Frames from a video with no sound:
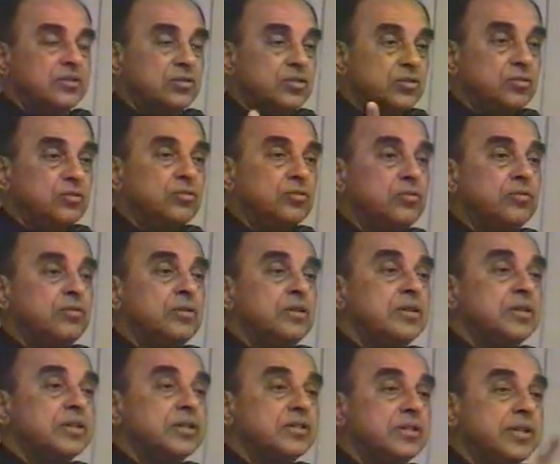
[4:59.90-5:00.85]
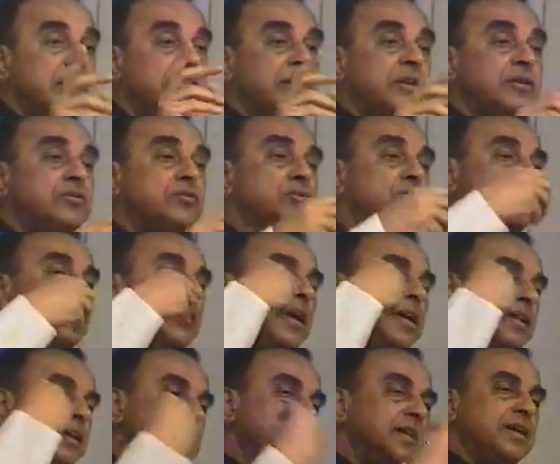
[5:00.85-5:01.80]
to say do
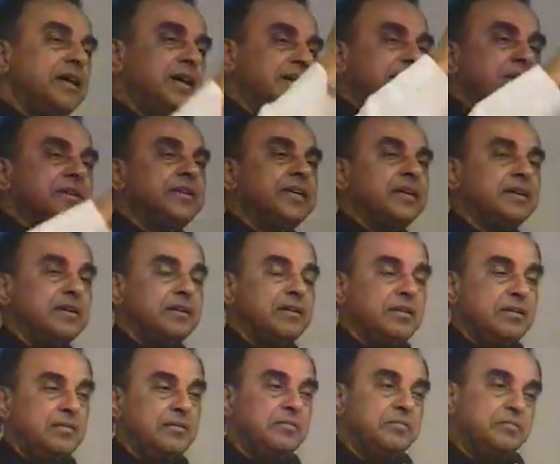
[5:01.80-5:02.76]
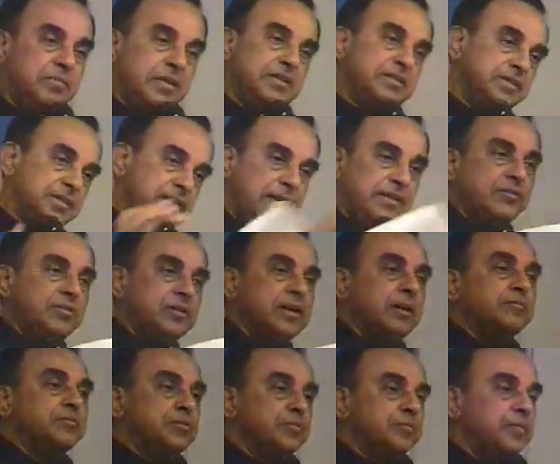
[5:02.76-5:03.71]
anything unethical but try to
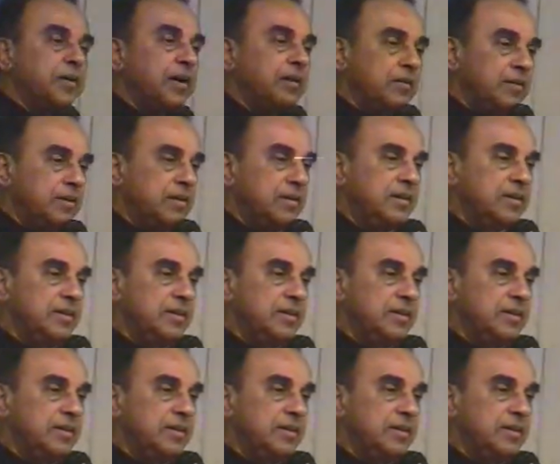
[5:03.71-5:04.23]
come to power.